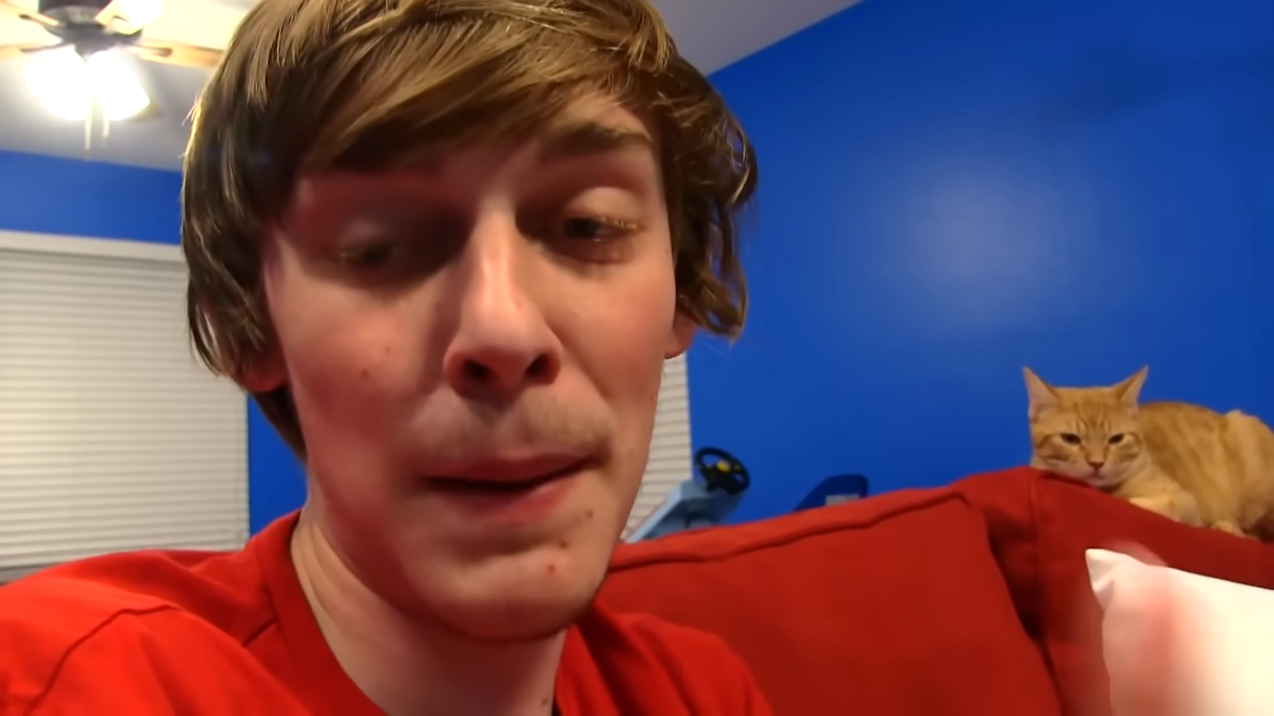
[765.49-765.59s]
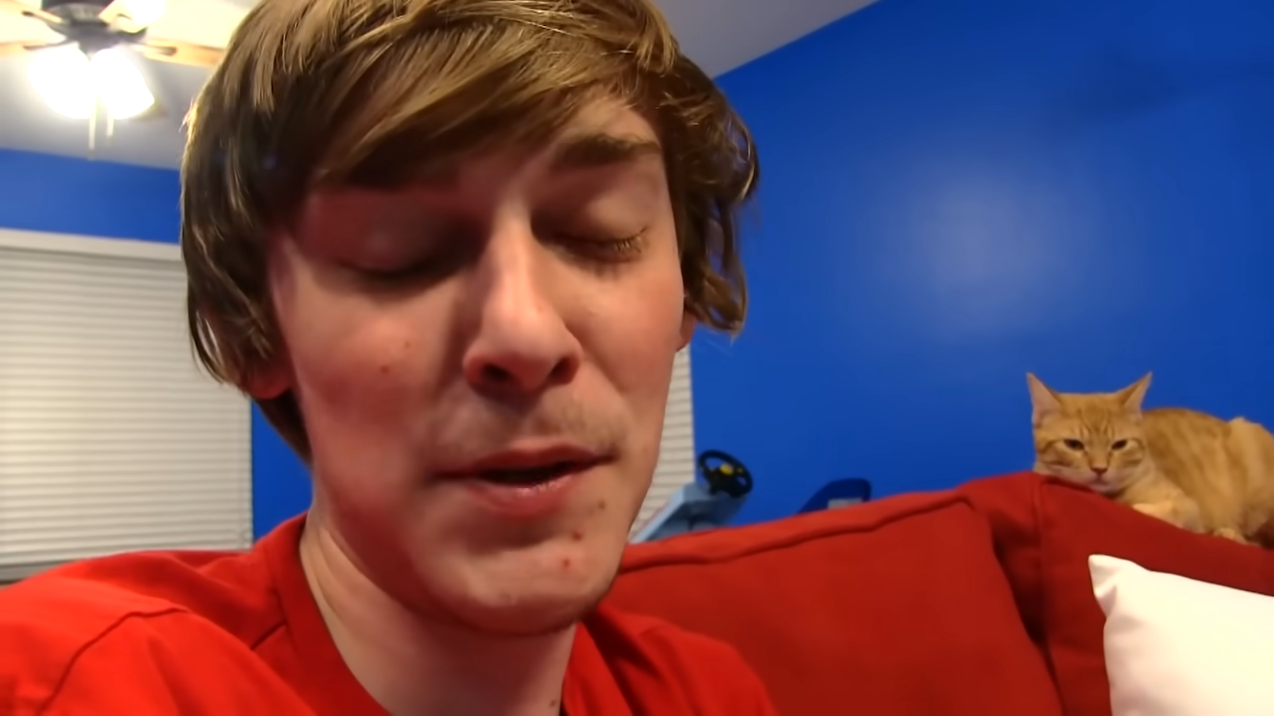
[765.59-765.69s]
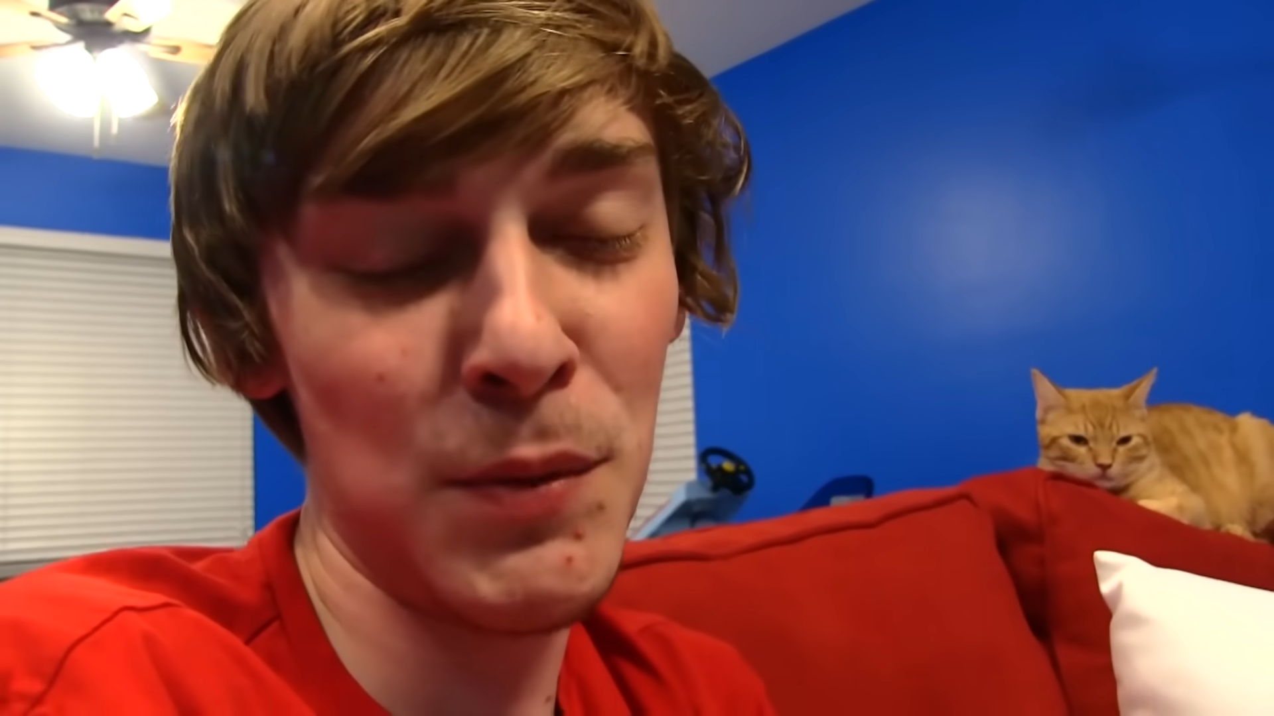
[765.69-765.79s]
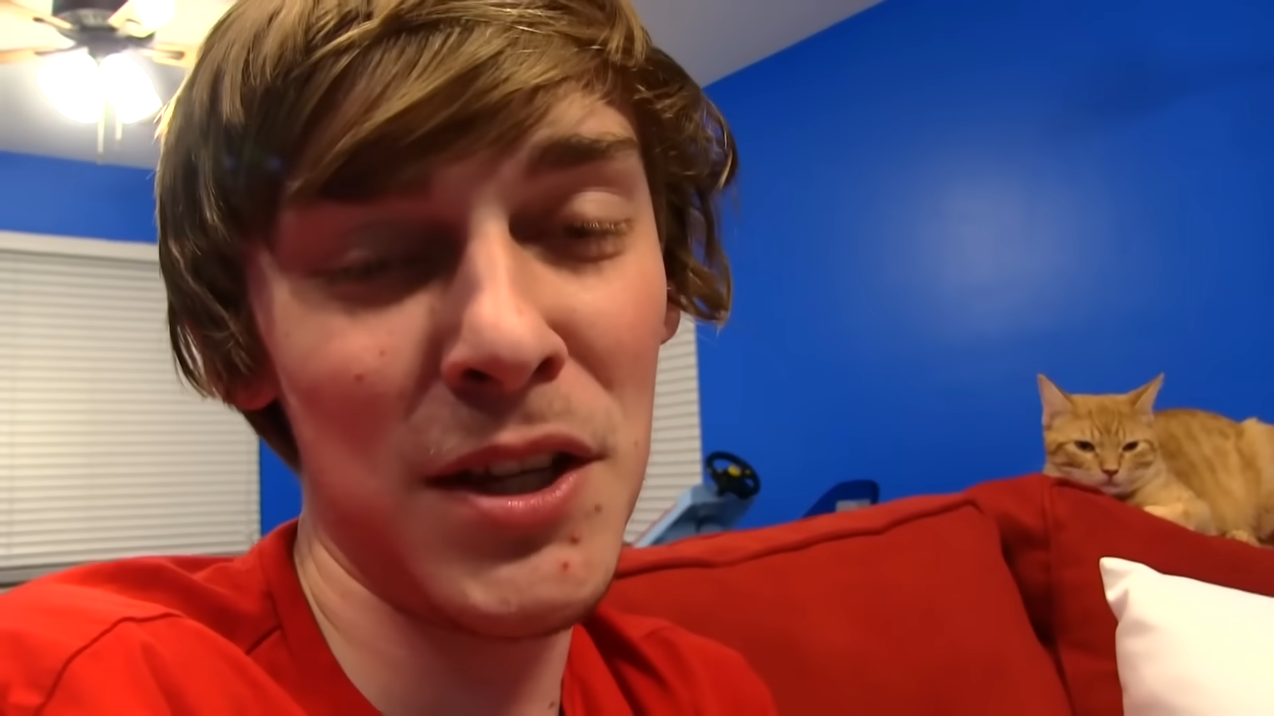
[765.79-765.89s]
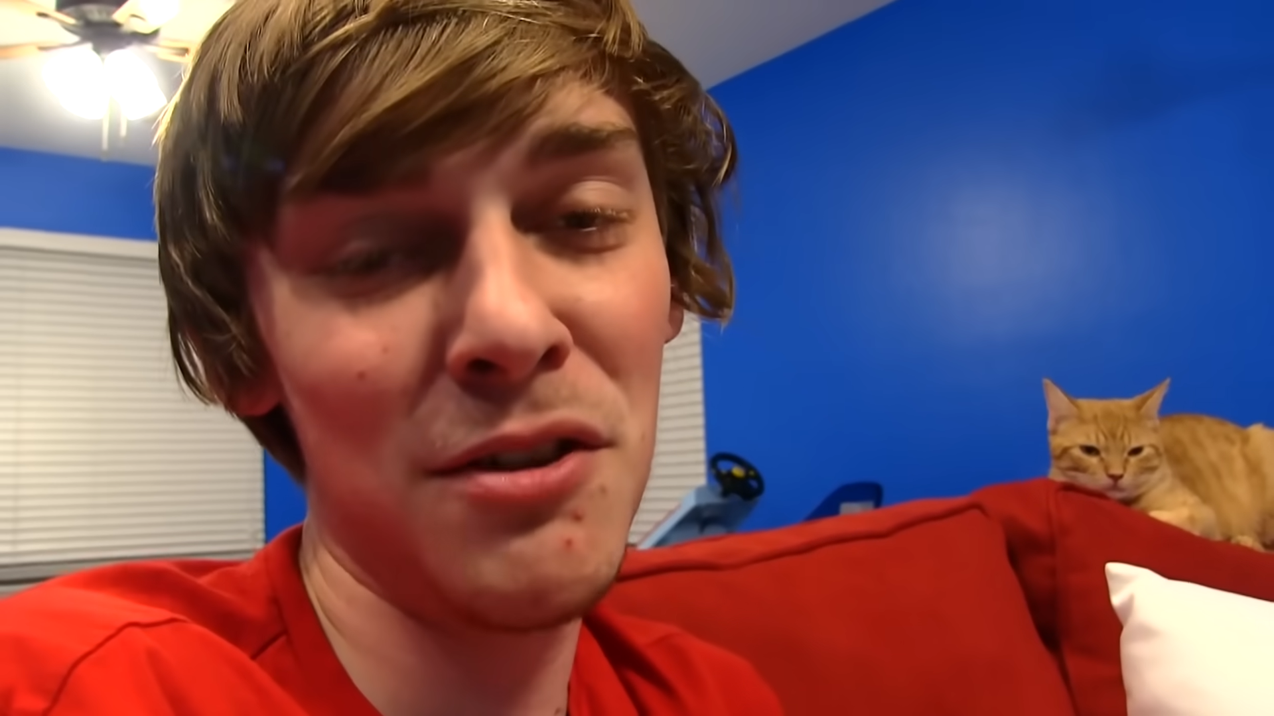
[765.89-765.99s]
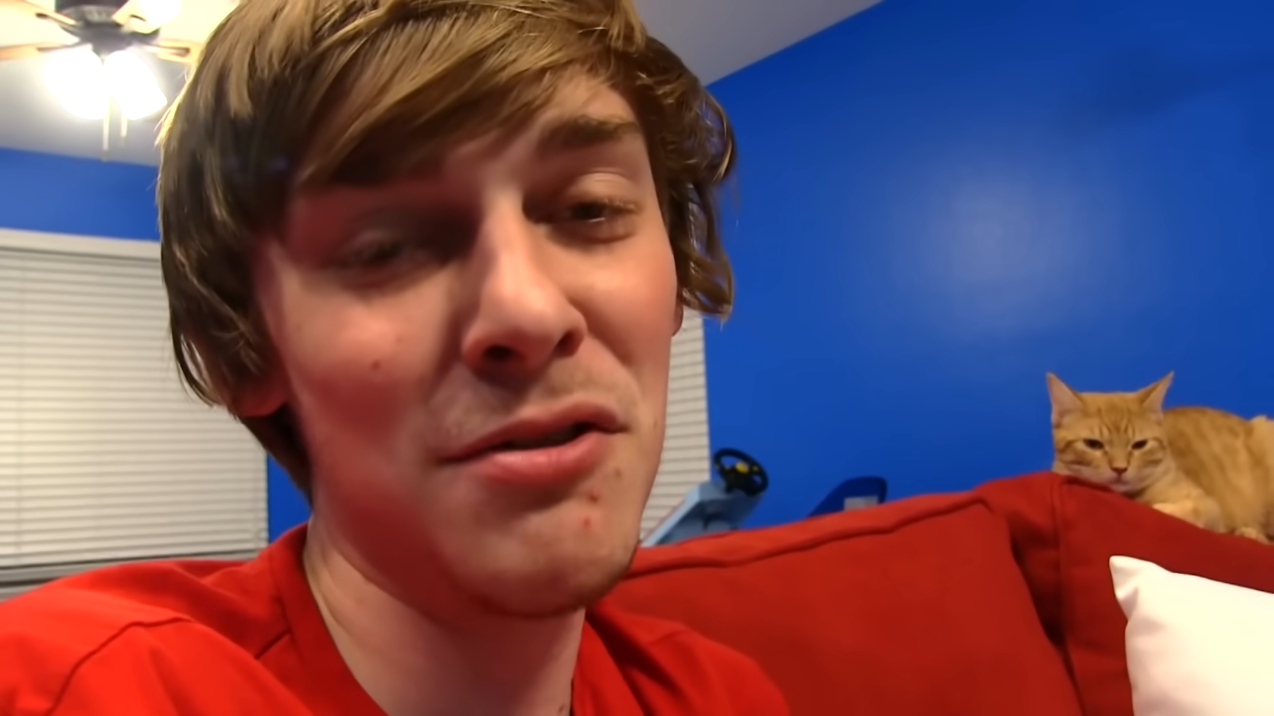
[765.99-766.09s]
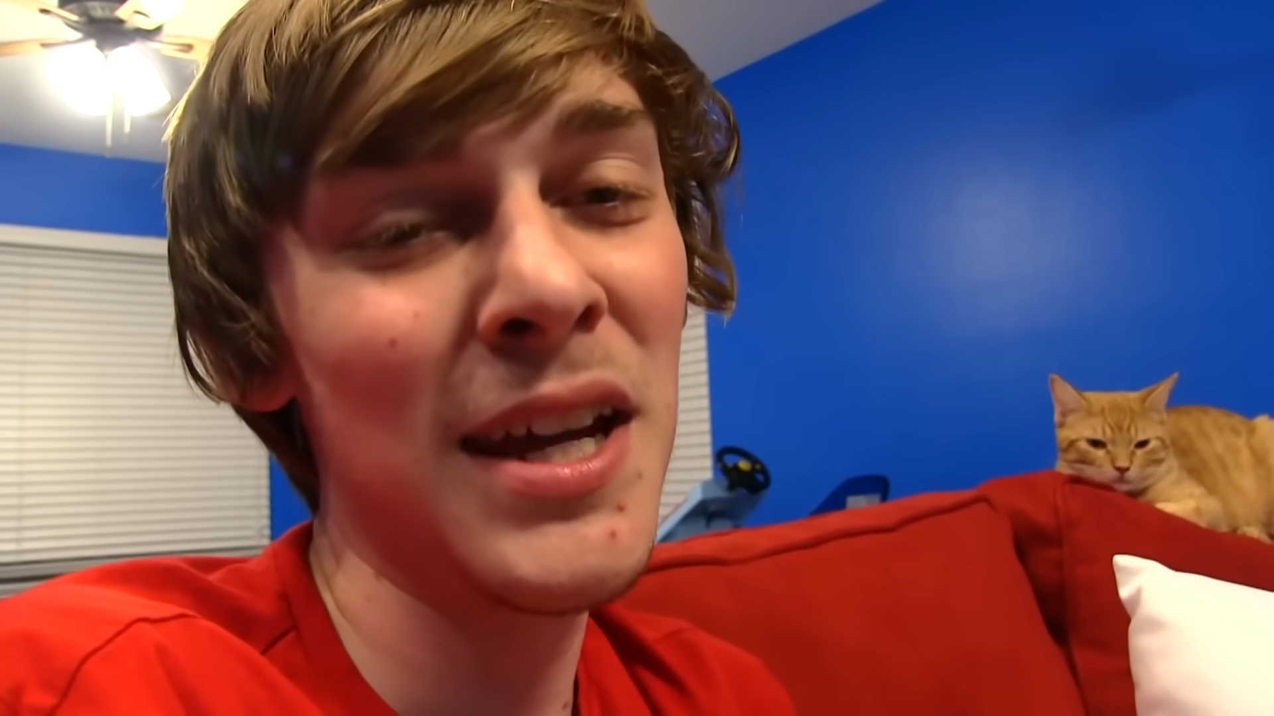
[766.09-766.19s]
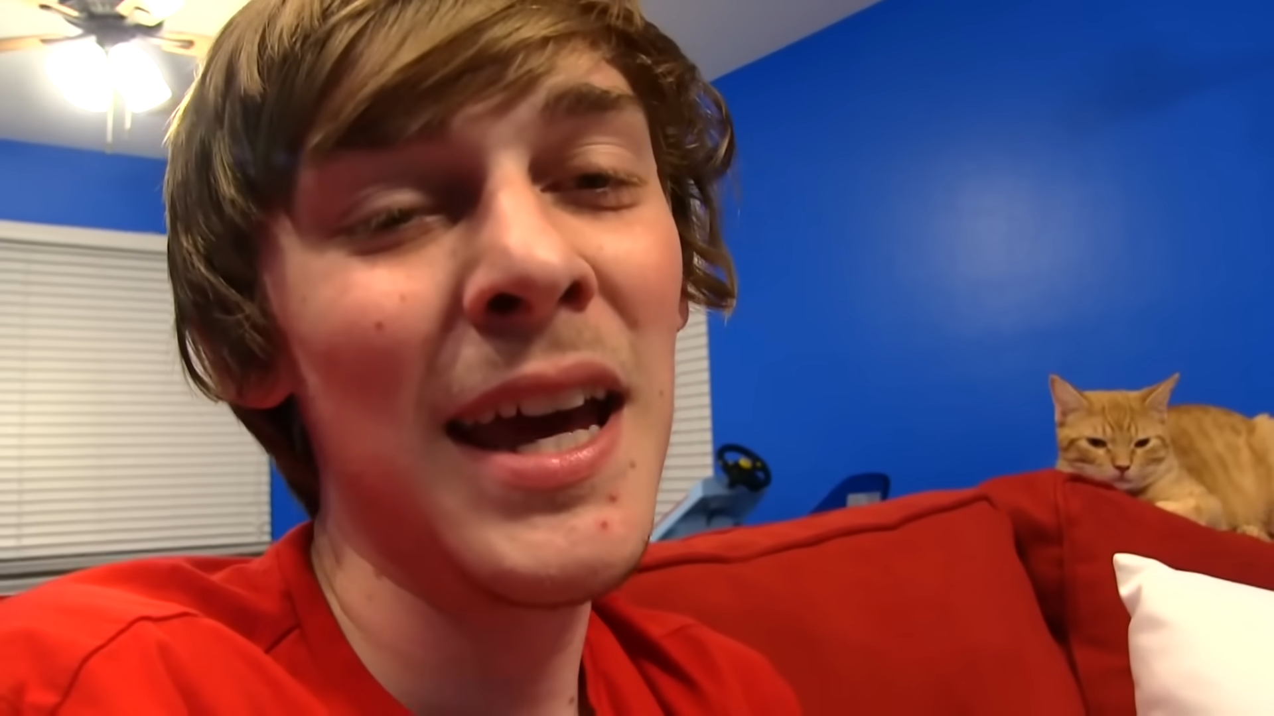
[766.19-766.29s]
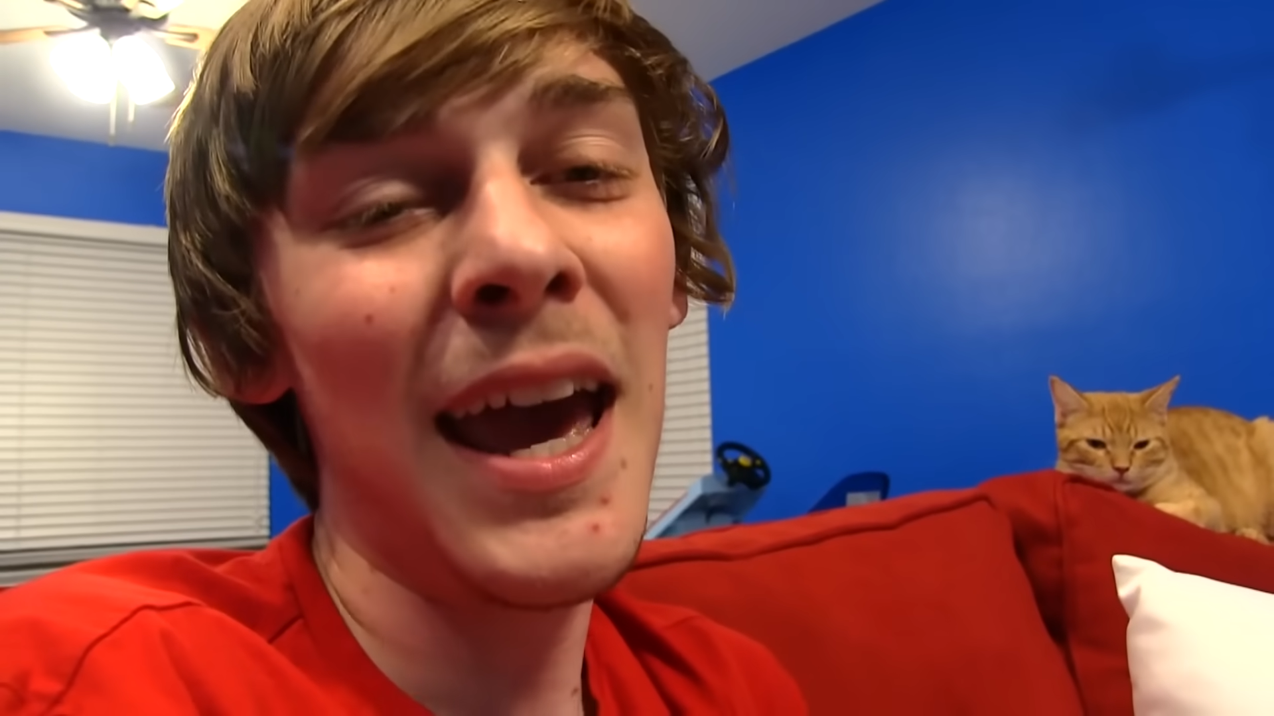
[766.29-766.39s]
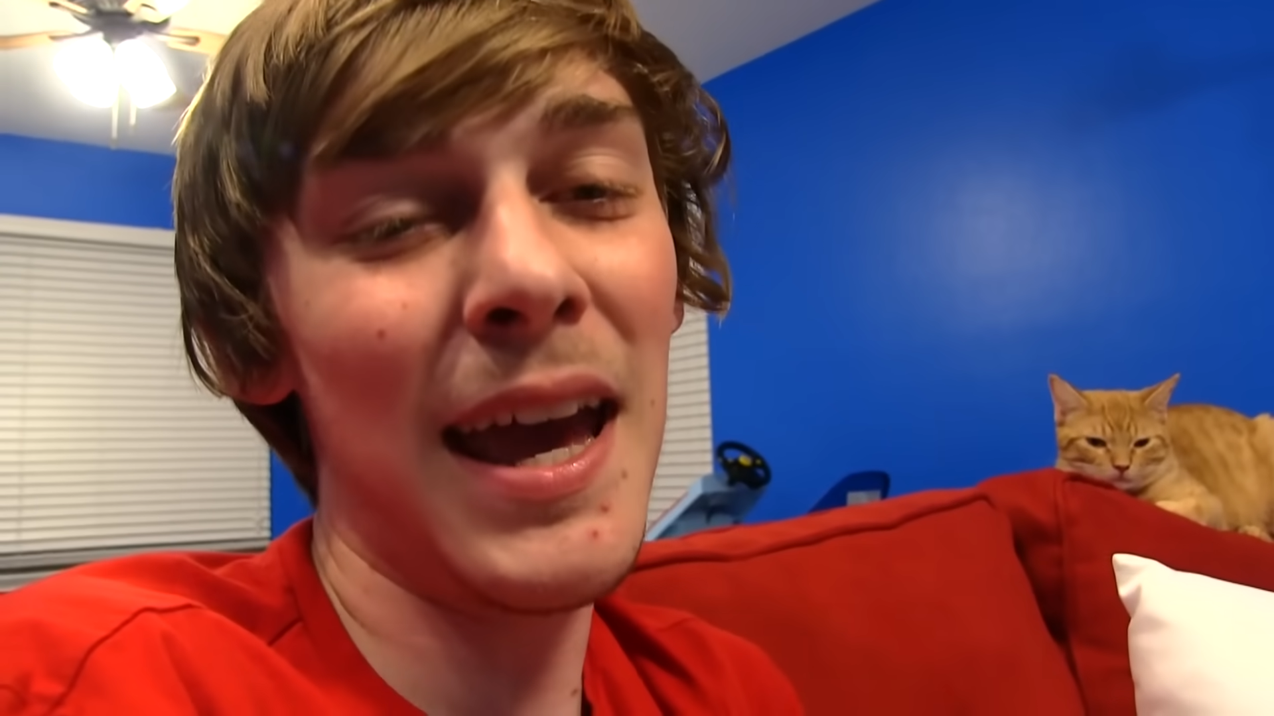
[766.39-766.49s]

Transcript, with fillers: puppets we use